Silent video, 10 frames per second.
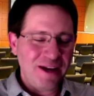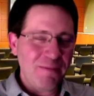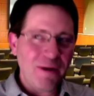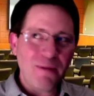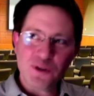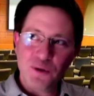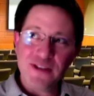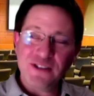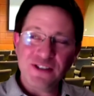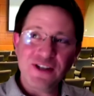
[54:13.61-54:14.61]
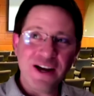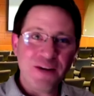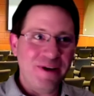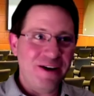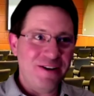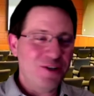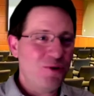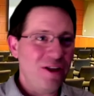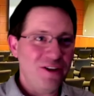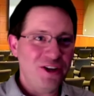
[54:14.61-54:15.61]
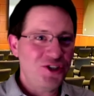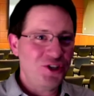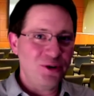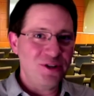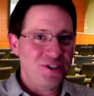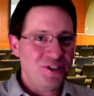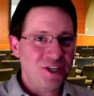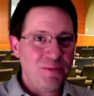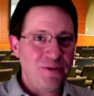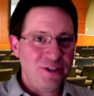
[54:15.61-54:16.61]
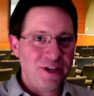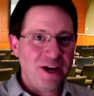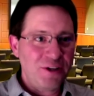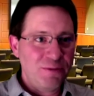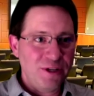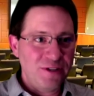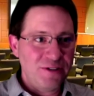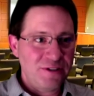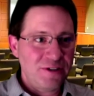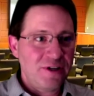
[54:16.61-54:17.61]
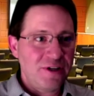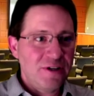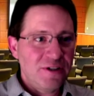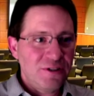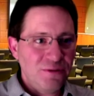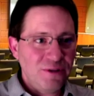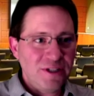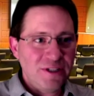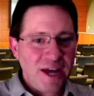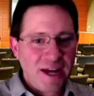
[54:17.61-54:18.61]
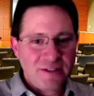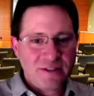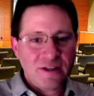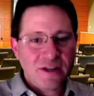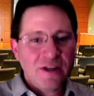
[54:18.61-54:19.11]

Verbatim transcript: I'm almost reluctant to talk about quality assurance, keeping the documents, doing tests.